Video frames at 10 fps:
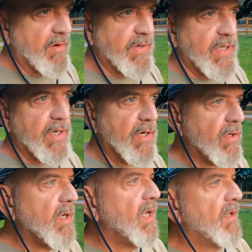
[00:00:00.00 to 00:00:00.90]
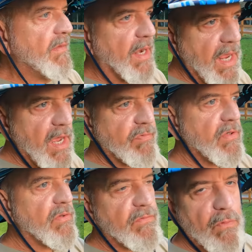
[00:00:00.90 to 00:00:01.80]
every year that
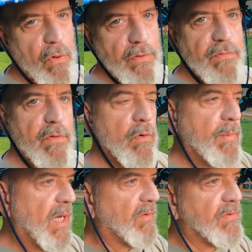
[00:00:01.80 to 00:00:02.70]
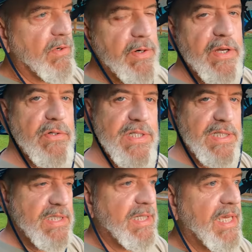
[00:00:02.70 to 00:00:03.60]
after the fourth, for about 30 or
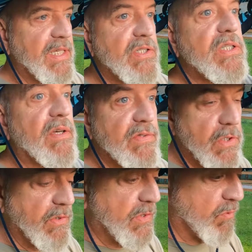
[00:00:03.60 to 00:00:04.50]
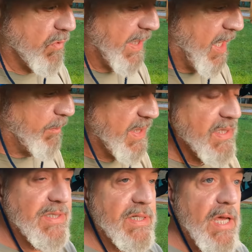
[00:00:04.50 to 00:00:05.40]
60 days, stuff starts to run out
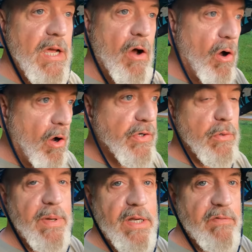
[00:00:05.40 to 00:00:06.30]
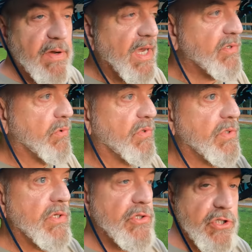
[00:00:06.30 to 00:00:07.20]
because all your
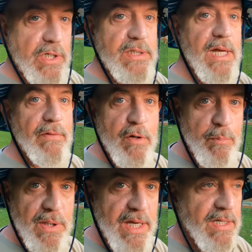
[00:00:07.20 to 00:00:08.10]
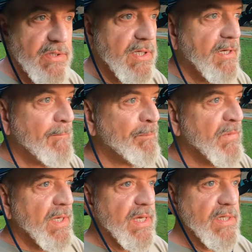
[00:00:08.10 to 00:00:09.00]
manufacturers shut down their plants.
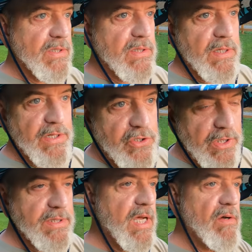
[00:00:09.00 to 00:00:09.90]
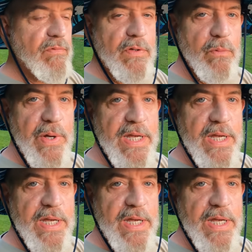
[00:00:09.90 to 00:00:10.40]
It's they shut down for the